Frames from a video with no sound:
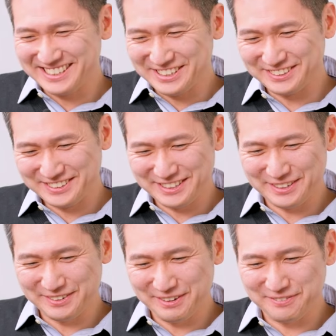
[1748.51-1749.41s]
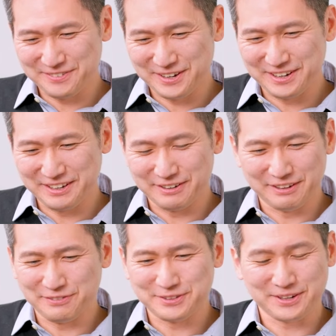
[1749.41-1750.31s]
if
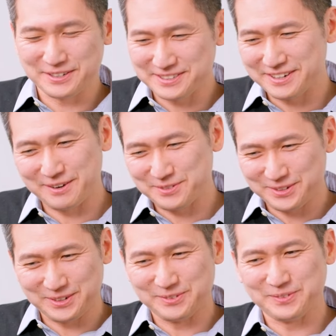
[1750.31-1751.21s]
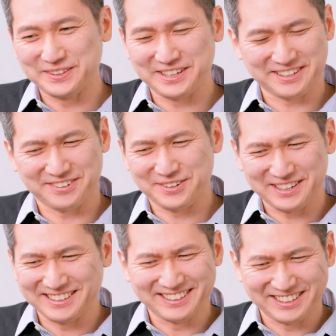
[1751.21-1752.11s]
you saw us there, I'm sure you'd be like, oh,
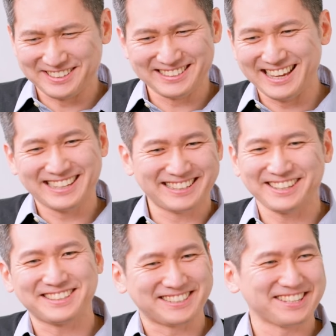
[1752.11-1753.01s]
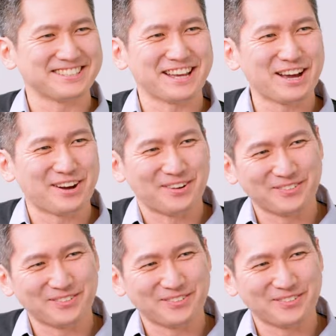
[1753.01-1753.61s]
hey, kick these kids out.